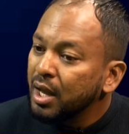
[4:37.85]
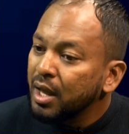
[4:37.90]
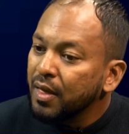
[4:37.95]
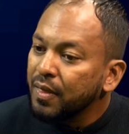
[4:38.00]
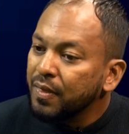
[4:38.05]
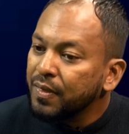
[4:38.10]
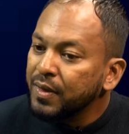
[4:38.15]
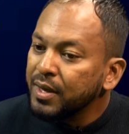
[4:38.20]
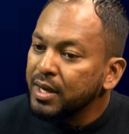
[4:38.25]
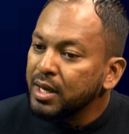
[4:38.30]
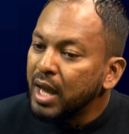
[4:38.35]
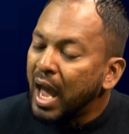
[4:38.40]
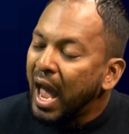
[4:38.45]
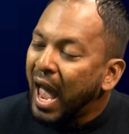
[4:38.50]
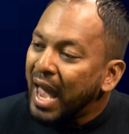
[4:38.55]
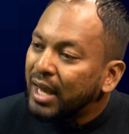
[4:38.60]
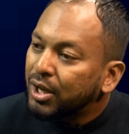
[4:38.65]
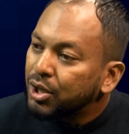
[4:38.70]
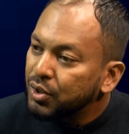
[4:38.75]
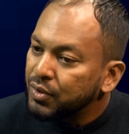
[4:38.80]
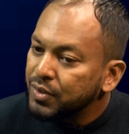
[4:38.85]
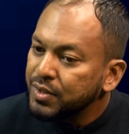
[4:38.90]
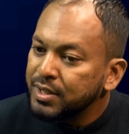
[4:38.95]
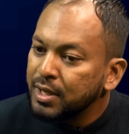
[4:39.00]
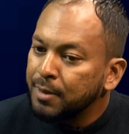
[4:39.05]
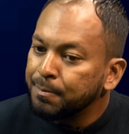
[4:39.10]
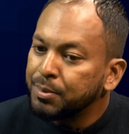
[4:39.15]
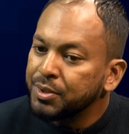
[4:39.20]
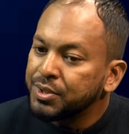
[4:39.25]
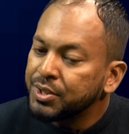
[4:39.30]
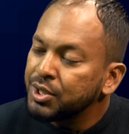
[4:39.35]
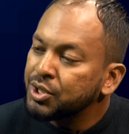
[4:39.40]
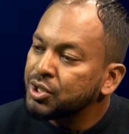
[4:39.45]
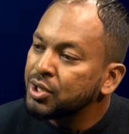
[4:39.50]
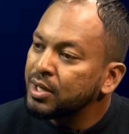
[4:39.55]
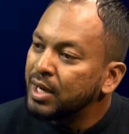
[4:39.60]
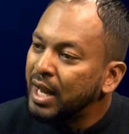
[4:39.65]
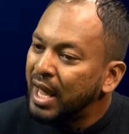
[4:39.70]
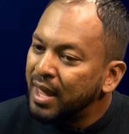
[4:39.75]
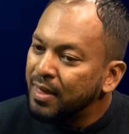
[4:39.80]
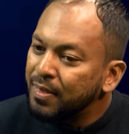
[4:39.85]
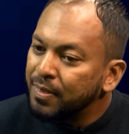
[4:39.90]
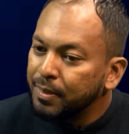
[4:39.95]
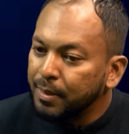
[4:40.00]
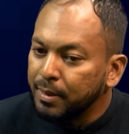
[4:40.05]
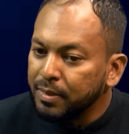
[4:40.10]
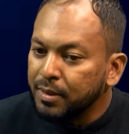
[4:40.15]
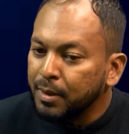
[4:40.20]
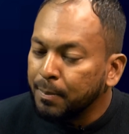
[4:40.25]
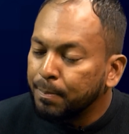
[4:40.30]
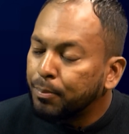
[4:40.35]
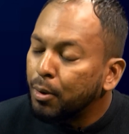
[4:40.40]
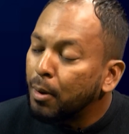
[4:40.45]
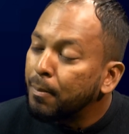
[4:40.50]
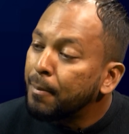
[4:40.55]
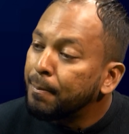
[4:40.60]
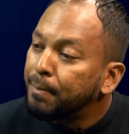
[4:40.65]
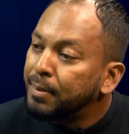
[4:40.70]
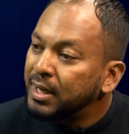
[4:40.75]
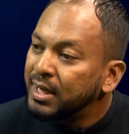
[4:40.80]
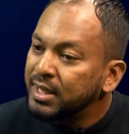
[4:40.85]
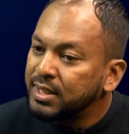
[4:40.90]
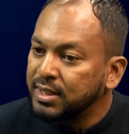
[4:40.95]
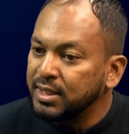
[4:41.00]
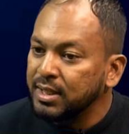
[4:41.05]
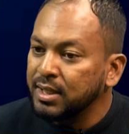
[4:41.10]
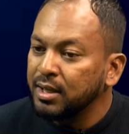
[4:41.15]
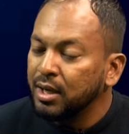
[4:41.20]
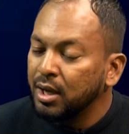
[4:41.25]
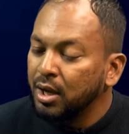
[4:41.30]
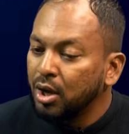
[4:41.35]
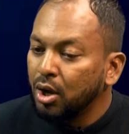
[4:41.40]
the accuracy and precision and the probability